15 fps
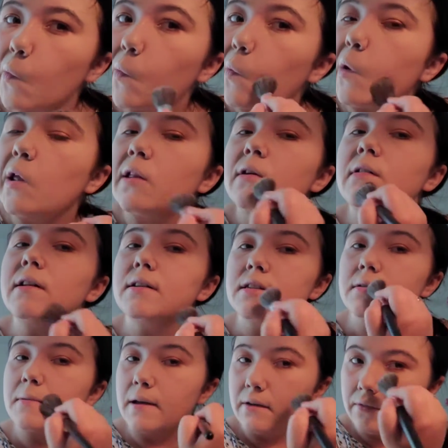Even though it is a
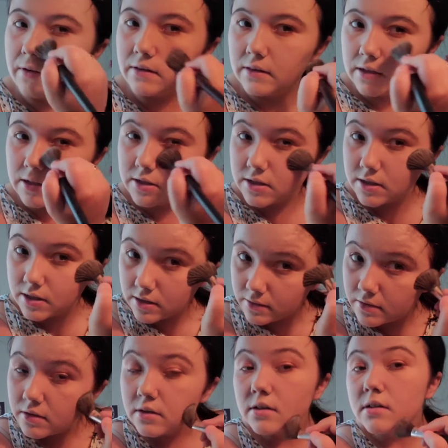matte foundation,
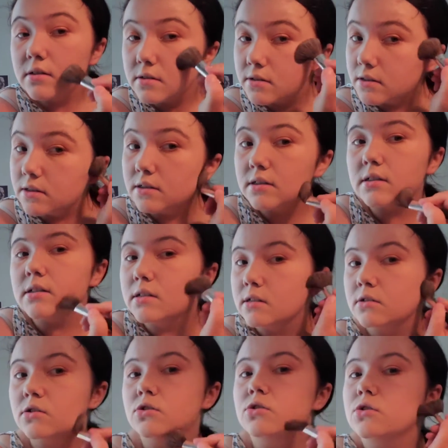since it is
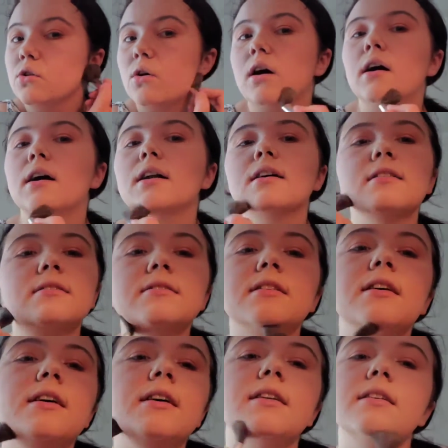so hot
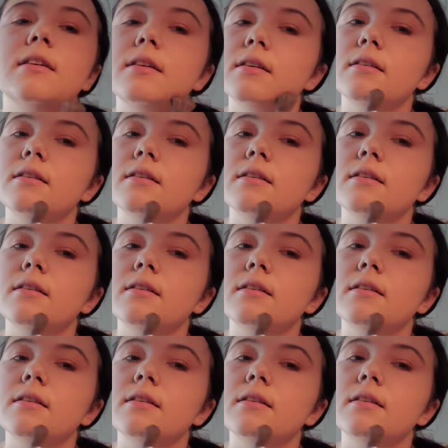outside,